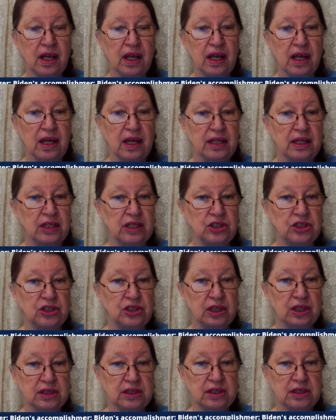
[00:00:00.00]
and he
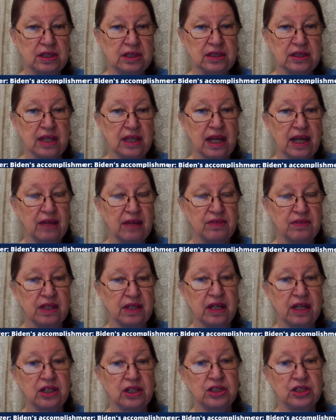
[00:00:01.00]
just doesn't have the
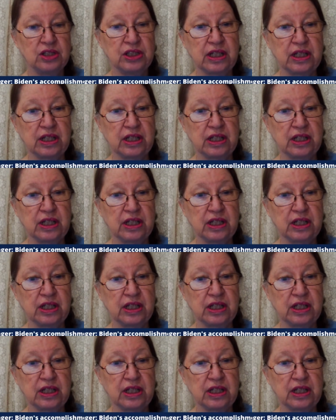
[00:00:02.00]
energy.